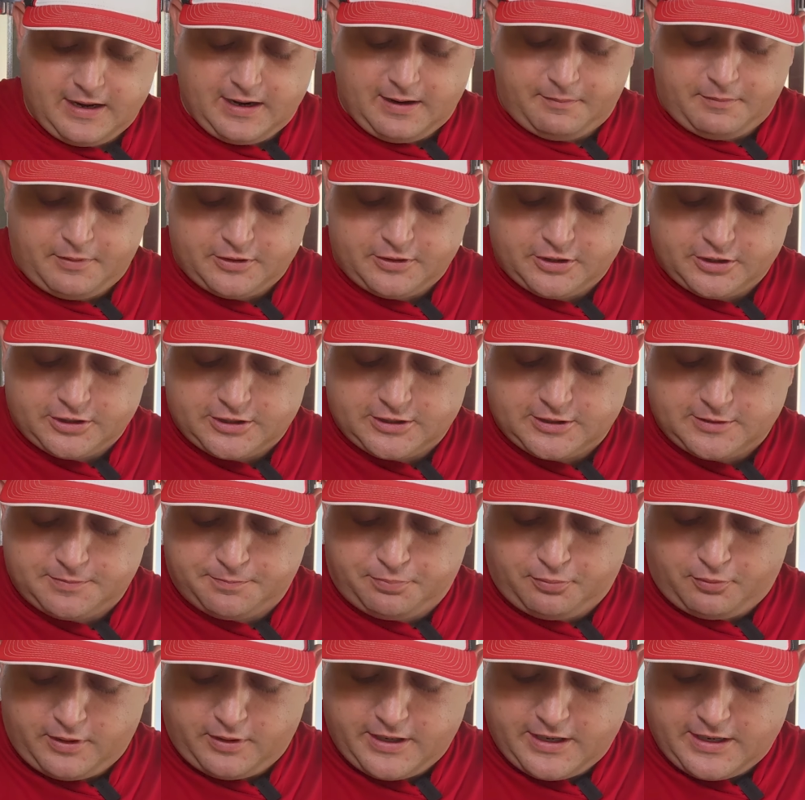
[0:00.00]
I'm gonna just
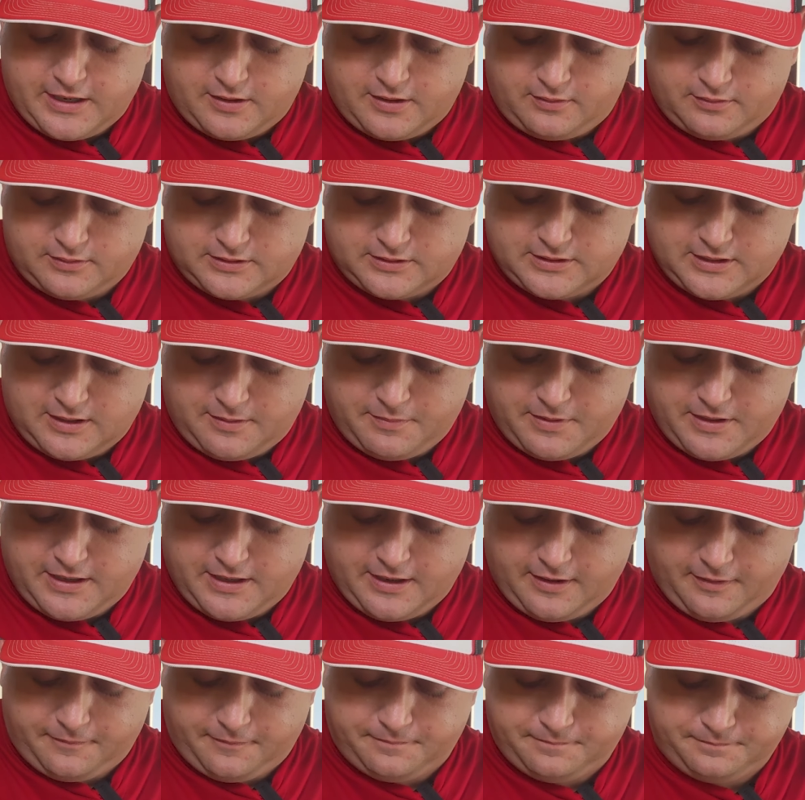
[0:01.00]
sprinkle some in
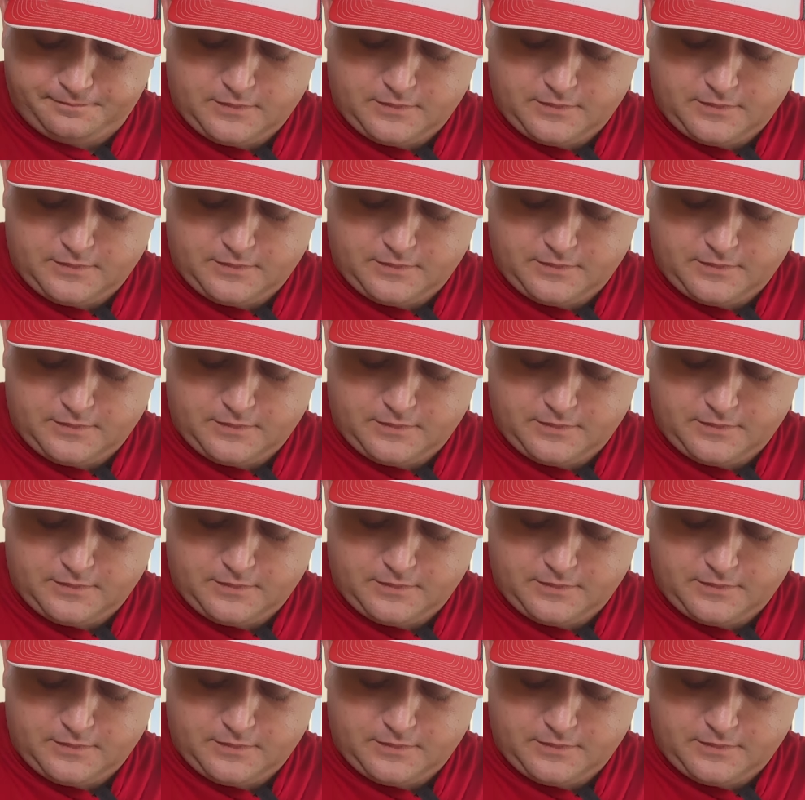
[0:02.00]
here.